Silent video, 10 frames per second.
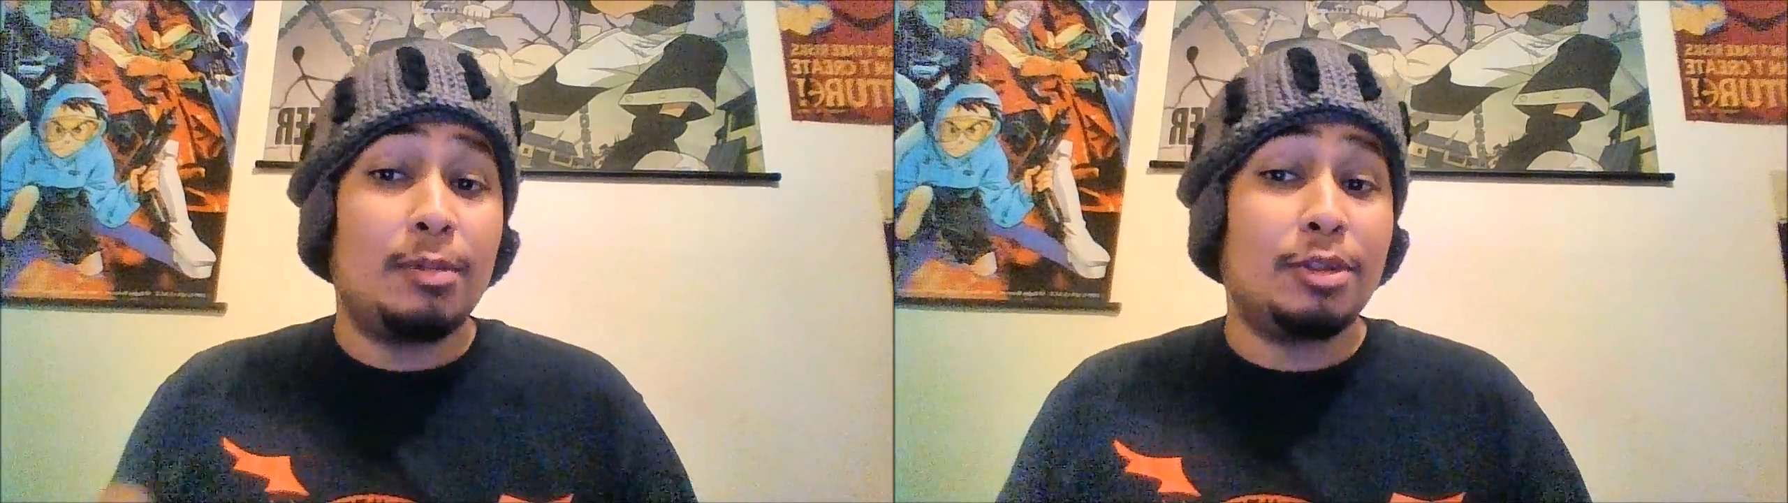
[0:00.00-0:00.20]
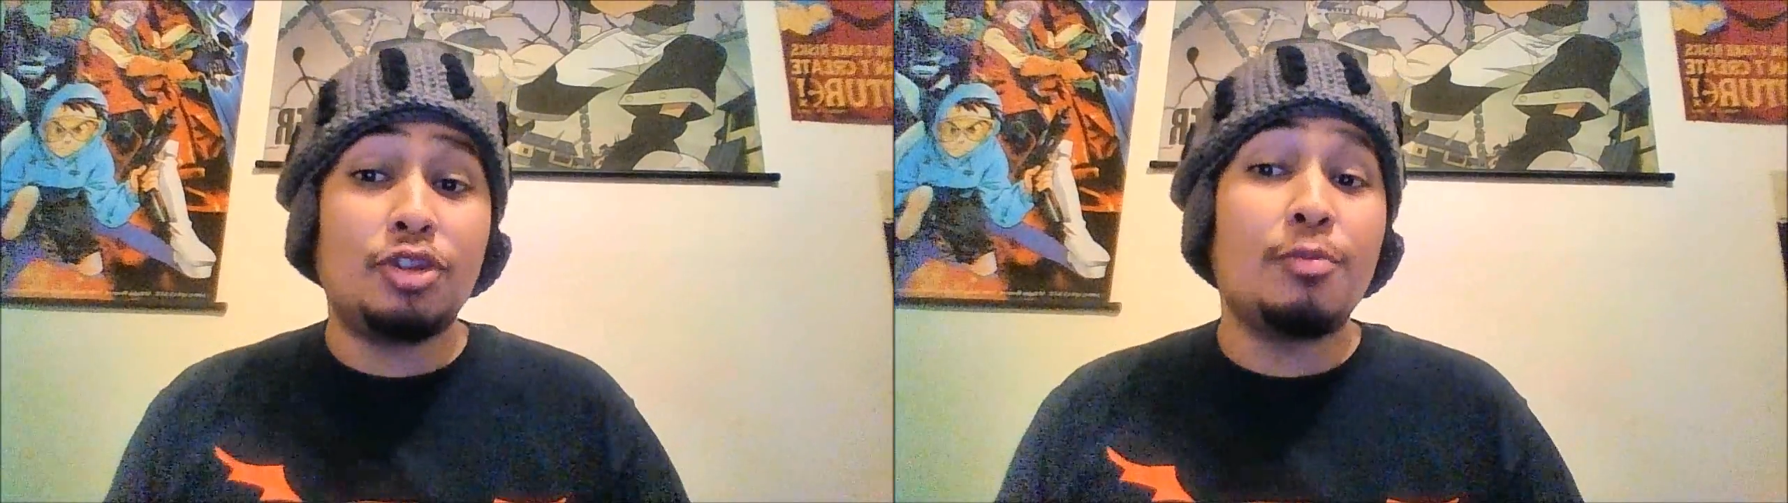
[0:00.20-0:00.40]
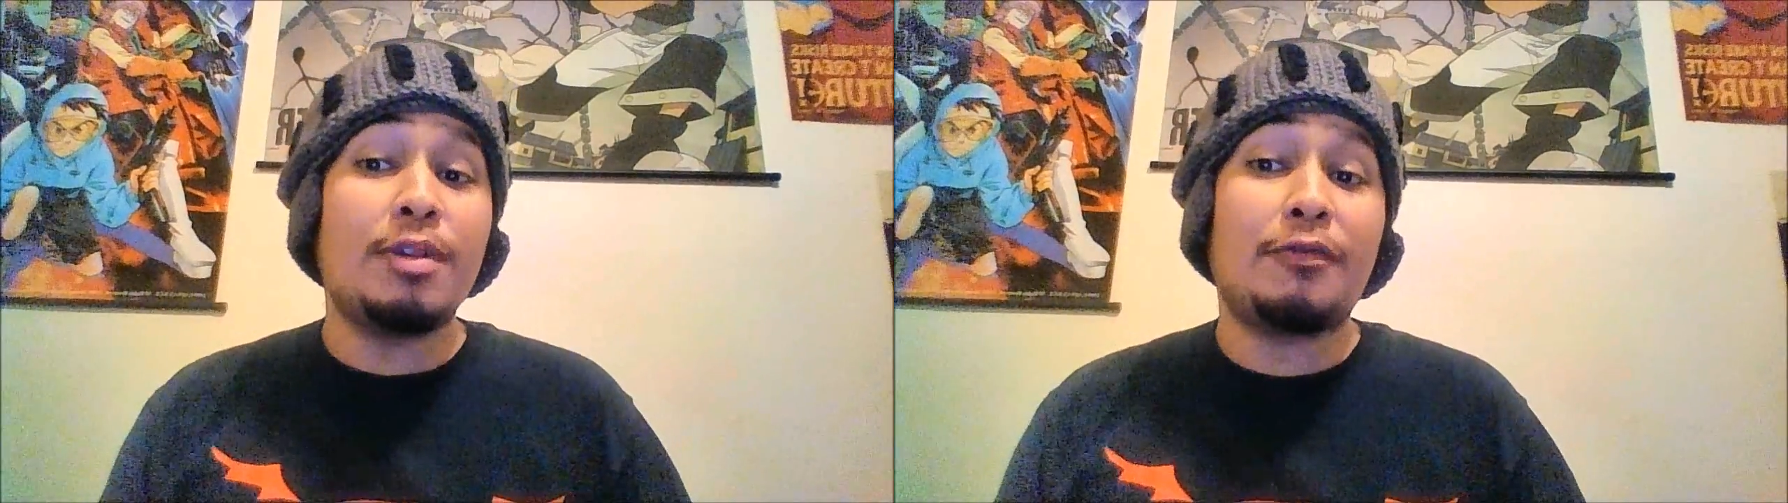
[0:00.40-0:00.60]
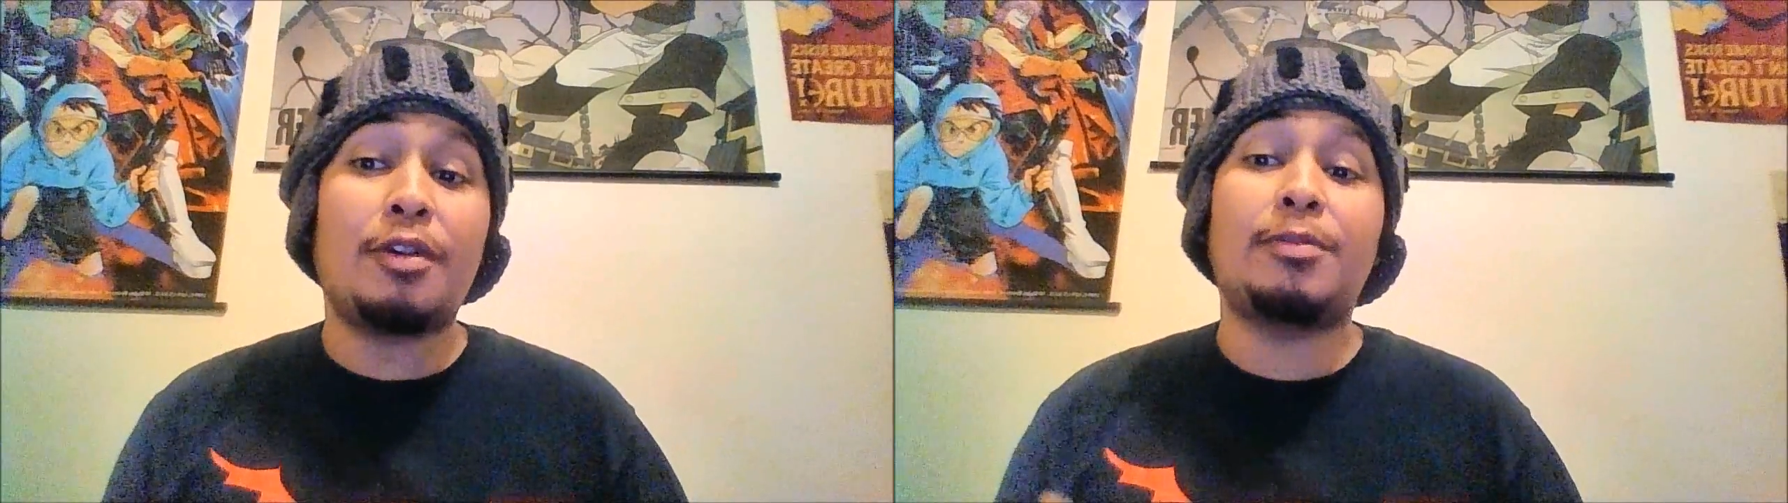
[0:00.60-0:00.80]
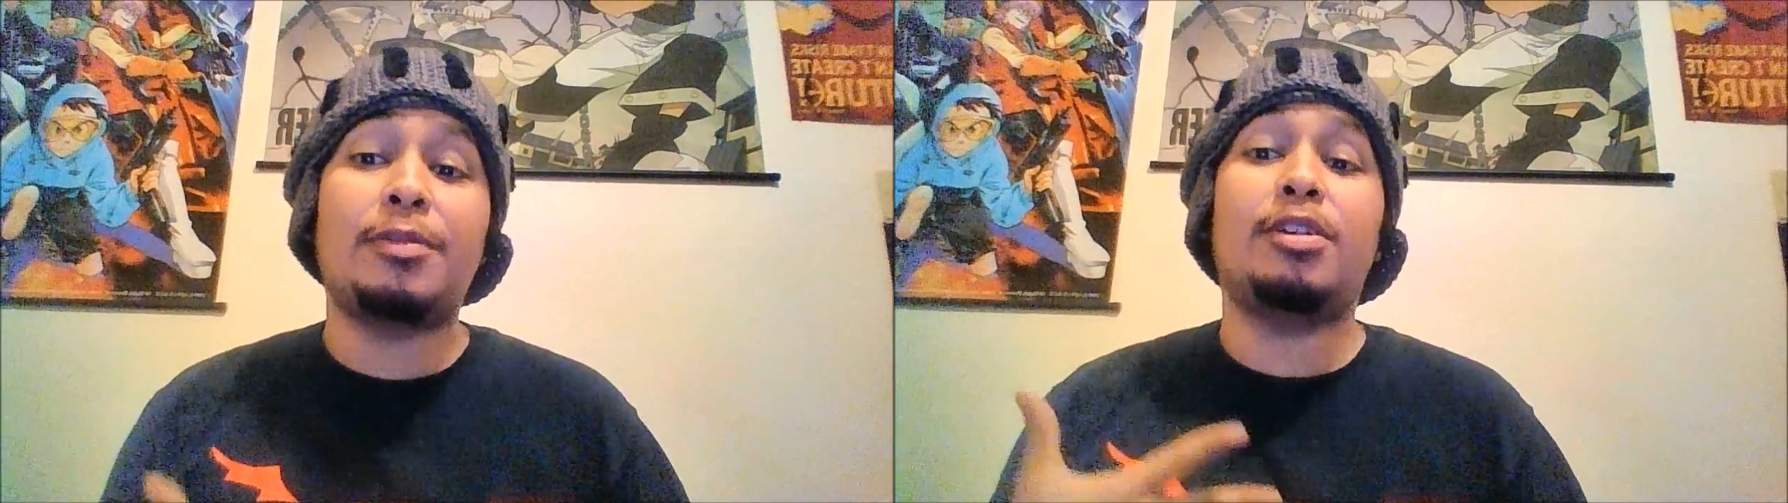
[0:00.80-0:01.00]
assuming,
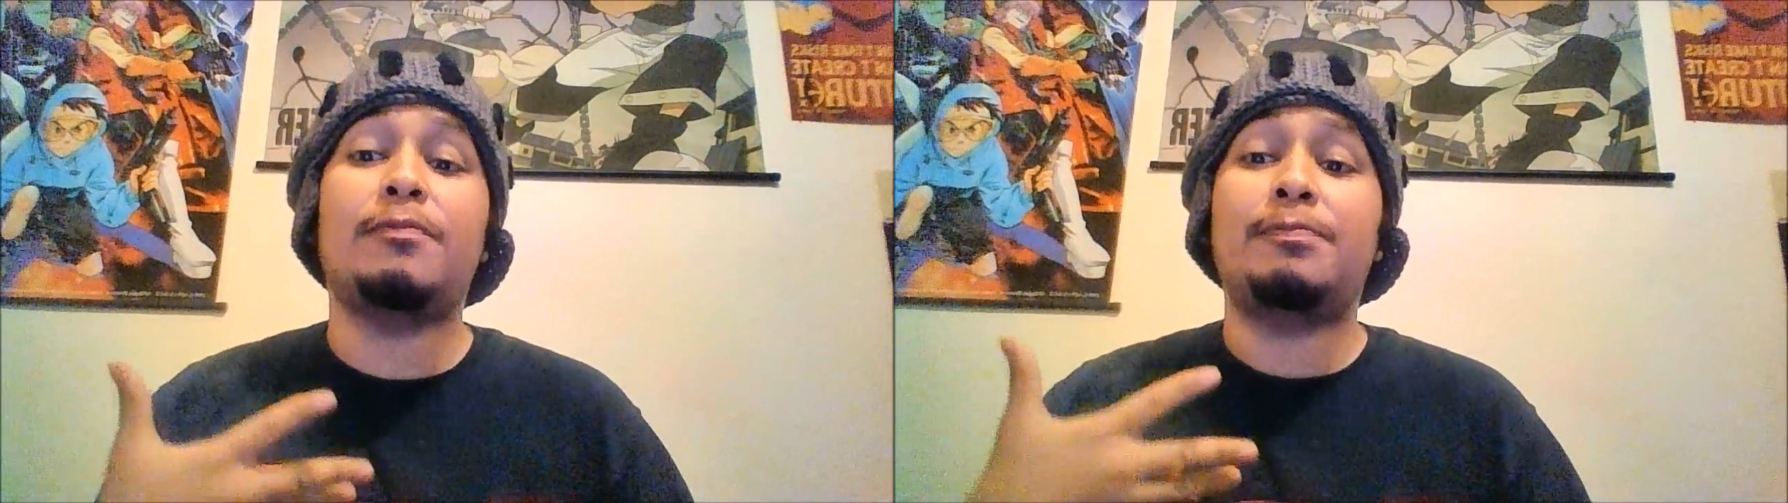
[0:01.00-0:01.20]
from the